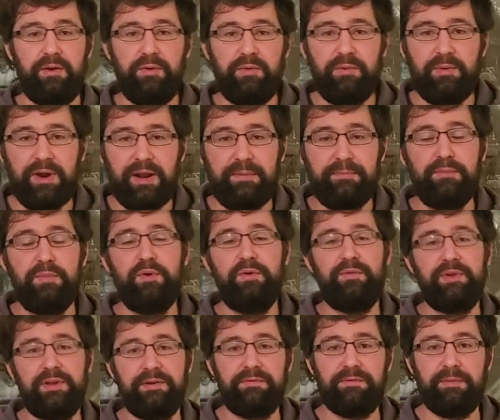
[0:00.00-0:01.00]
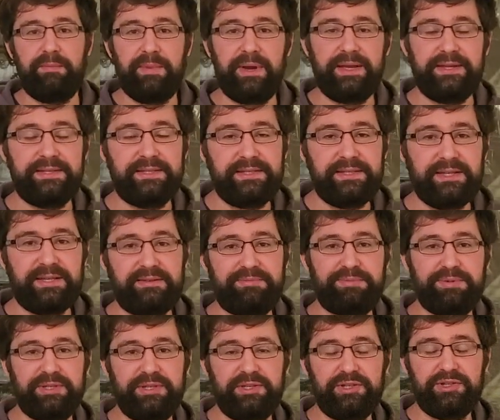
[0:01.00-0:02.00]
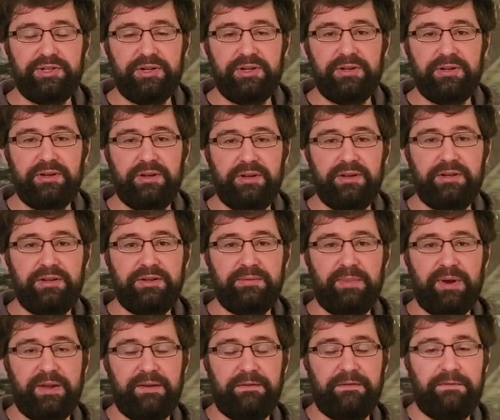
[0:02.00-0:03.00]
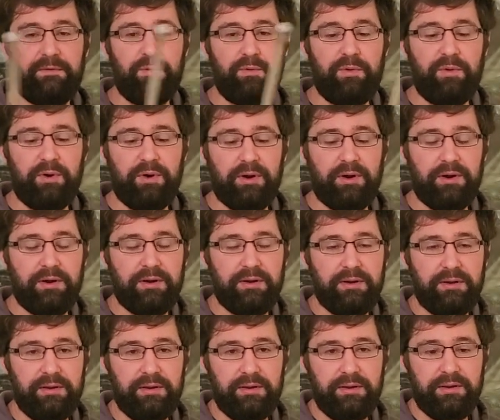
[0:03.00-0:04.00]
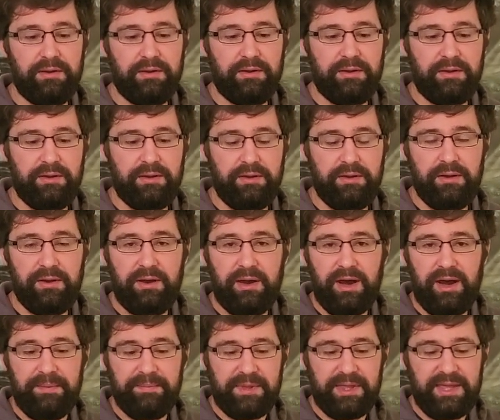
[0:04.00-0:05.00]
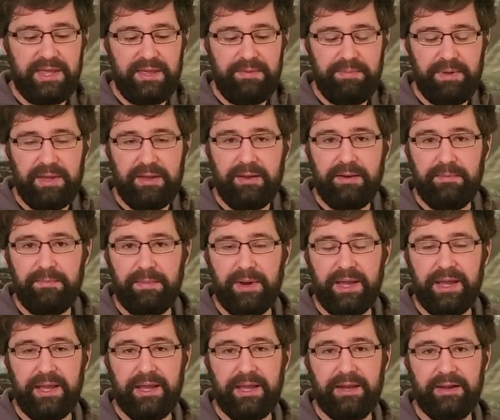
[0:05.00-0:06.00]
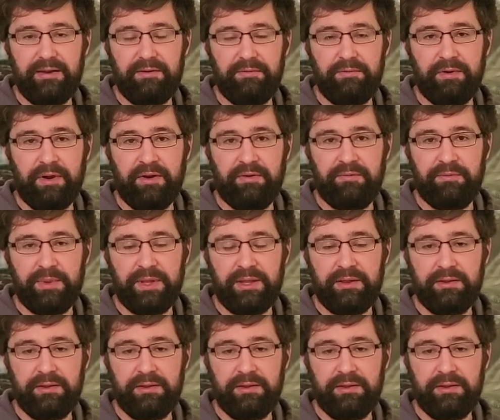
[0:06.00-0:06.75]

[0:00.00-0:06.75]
When I'm moving from my 6 position to my 4, I'm keeping my hand in front of me.